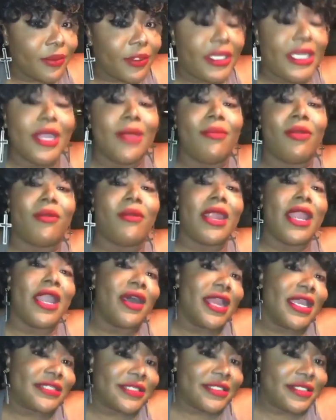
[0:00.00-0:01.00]
Kim
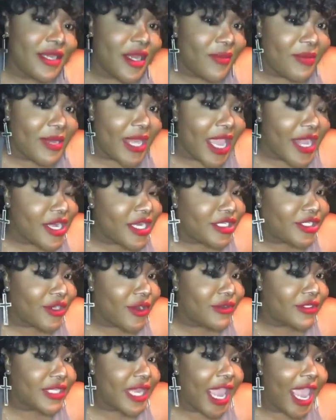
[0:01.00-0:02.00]
Burrell that stood up there in the
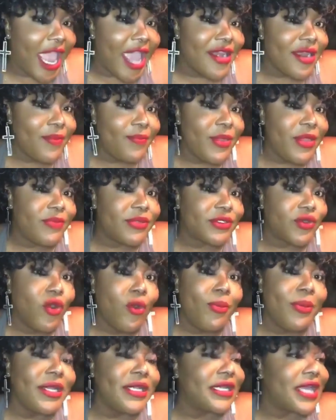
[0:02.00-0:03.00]
church and had them people
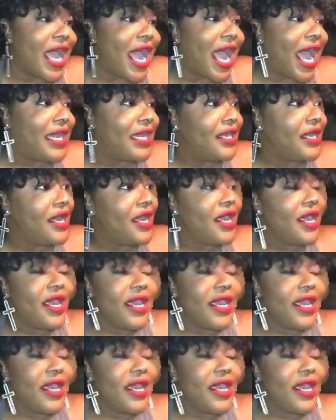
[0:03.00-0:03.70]
hooping and hollering,